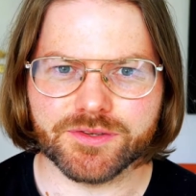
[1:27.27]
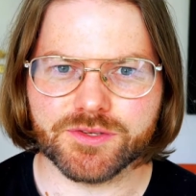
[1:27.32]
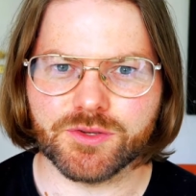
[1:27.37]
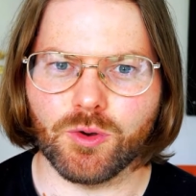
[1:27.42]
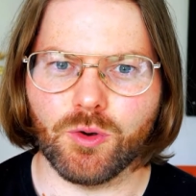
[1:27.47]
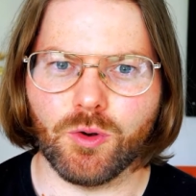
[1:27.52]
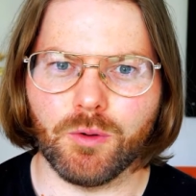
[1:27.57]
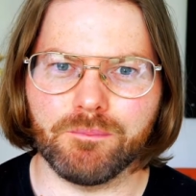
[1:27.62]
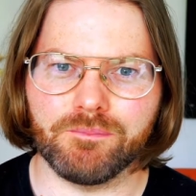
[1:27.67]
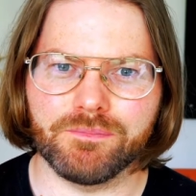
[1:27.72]

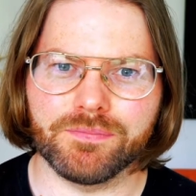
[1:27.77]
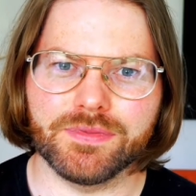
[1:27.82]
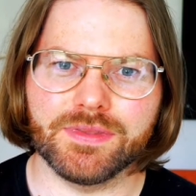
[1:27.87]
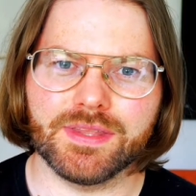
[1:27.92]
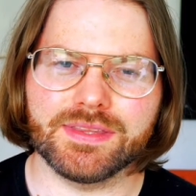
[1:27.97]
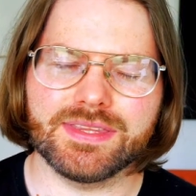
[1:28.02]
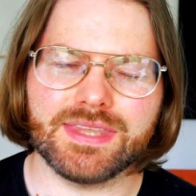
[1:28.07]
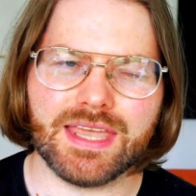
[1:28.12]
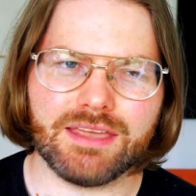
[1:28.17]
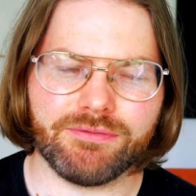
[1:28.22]
So
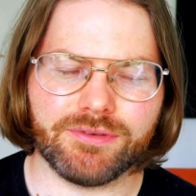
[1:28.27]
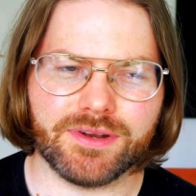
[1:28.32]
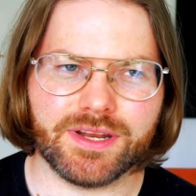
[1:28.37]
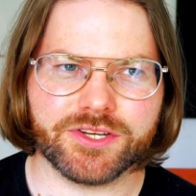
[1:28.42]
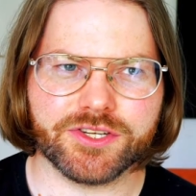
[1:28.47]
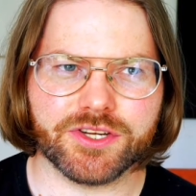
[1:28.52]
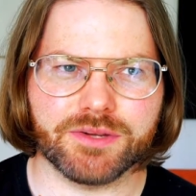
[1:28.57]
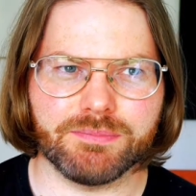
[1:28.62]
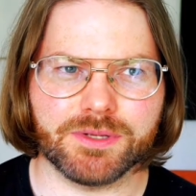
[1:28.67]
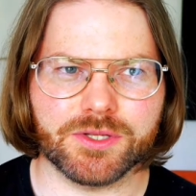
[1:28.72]
the
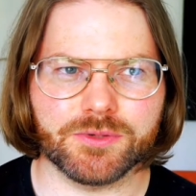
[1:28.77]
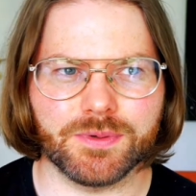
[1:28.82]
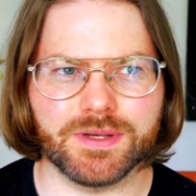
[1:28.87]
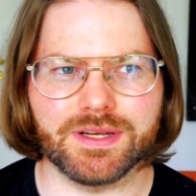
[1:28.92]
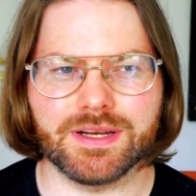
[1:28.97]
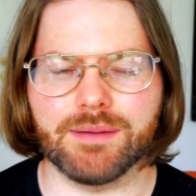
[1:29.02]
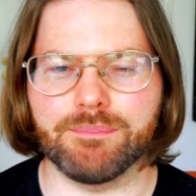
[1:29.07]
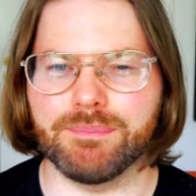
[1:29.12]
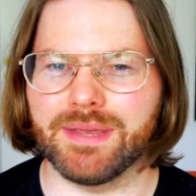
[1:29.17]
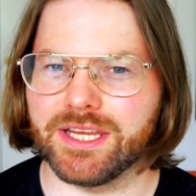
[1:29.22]
definition
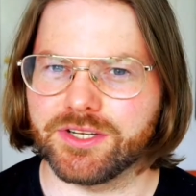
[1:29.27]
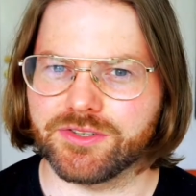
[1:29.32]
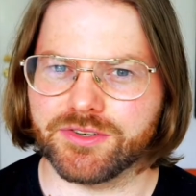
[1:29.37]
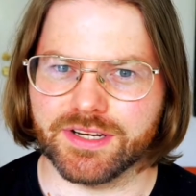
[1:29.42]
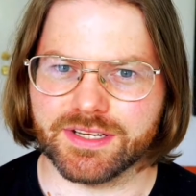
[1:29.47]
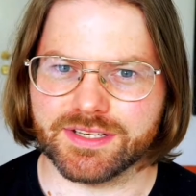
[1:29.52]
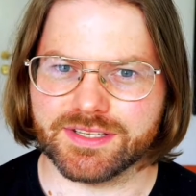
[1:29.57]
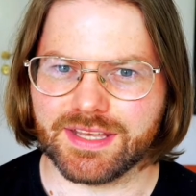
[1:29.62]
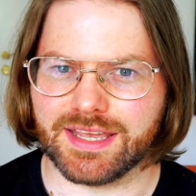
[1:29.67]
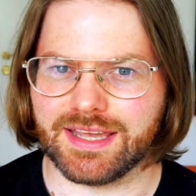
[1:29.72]
between a
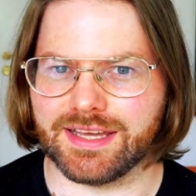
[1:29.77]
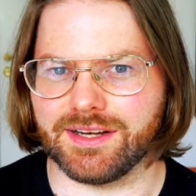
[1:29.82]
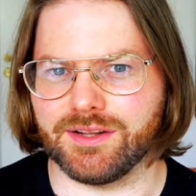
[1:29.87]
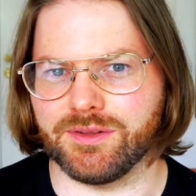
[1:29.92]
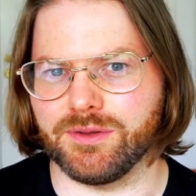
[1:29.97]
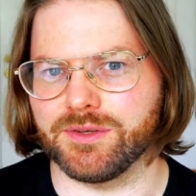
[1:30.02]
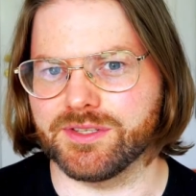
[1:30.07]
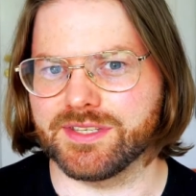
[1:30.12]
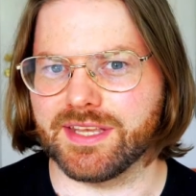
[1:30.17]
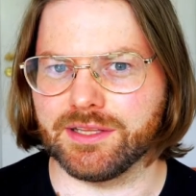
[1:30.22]
matrix and
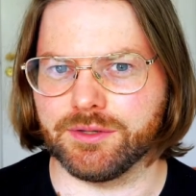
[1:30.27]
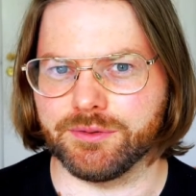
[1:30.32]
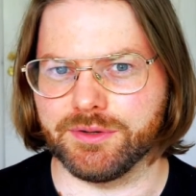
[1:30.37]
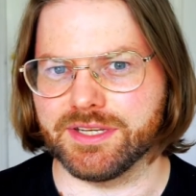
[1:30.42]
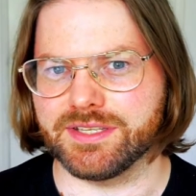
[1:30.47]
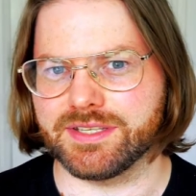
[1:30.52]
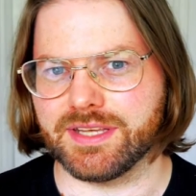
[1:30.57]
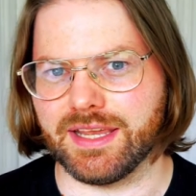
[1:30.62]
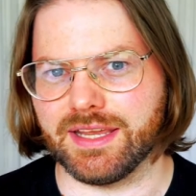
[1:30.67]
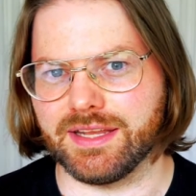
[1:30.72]
an
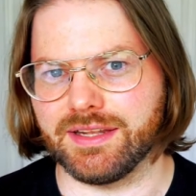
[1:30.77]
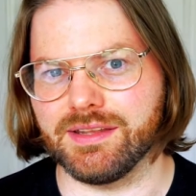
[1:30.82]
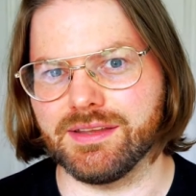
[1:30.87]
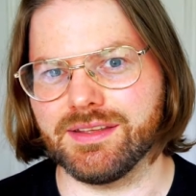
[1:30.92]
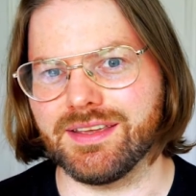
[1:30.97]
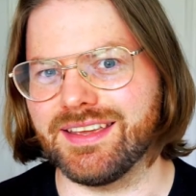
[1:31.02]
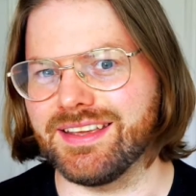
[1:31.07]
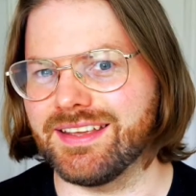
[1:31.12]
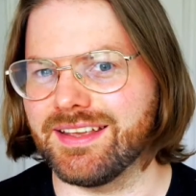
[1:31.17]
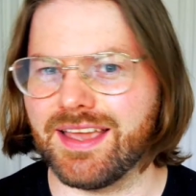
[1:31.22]
auxiliary
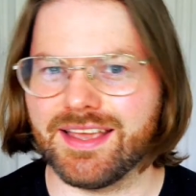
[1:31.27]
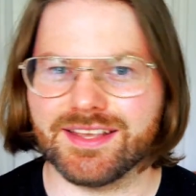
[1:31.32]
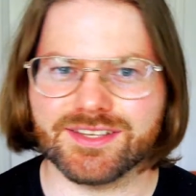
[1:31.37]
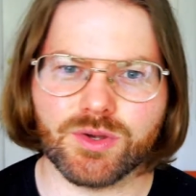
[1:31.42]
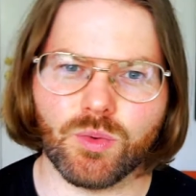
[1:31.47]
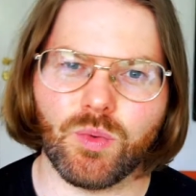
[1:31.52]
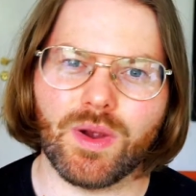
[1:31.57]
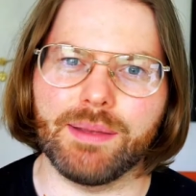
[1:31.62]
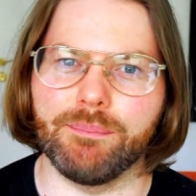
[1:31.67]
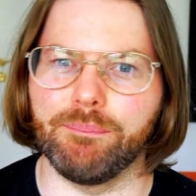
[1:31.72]
send is
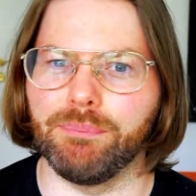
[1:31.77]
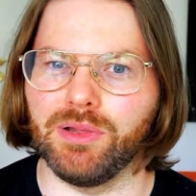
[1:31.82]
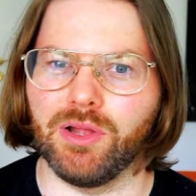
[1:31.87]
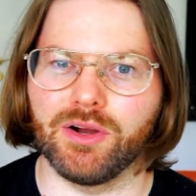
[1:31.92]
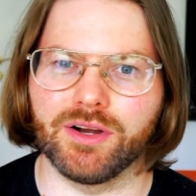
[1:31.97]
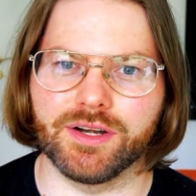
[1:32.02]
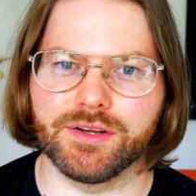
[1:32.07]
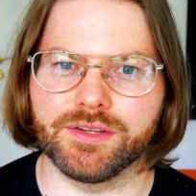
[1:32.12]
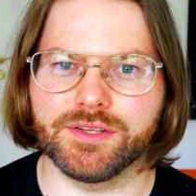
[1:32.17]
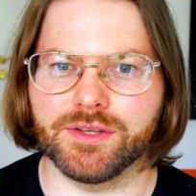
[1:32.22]
quite
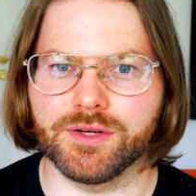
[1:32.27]
blurred.